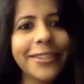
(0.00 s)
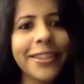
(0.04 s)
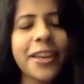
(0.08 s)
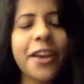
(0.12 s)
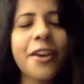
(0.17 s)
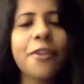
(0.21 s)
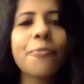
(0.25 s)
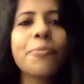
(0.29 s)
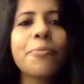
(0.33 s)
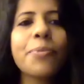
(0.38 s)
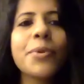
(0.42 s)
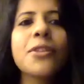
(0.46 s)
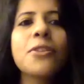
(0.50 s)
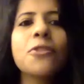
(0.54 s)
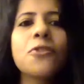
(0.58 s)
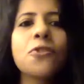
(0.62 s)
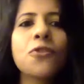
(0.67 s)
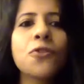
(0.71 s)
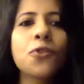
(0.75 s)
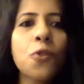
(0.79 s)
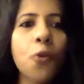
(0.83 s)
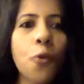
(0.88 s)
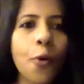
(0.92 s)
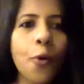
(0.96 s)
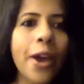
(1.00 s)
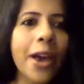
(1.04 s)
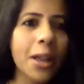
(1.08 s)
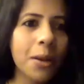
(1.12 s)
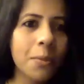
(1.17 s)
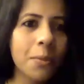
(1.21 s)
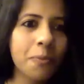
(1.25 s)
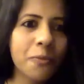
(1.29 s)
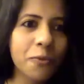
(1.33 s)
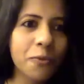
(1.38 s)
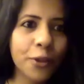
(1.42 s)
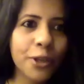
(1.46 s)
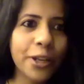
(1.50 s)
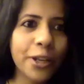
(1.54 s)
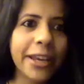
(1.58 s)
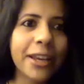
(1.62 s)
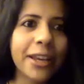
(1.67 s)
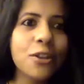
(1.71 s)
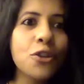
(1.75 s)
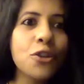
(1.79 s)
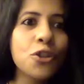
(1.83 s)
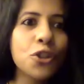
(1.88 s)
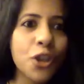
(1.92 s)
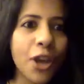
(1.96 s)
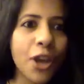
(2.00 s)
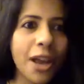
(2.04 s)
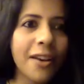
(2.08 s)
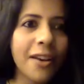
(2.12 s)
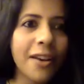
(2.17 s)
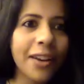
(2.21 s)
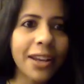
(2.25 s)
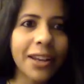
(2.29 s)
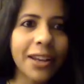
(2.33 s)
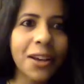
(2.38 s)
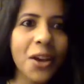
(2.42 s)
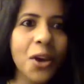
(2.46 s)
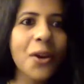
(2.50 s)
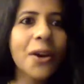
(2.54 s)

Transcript: they have been so helpful in sharing